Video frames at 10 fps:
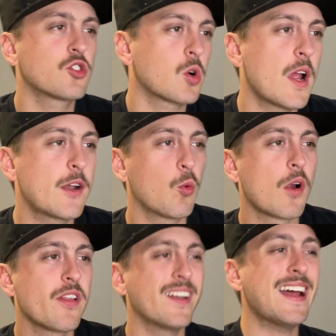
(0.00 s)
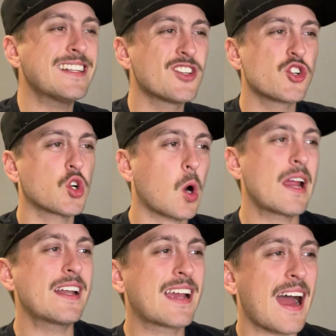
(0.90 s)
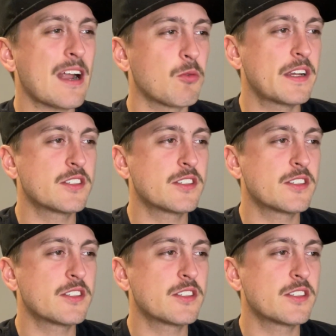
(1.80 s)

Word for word: trade where the Nets trade Kyrie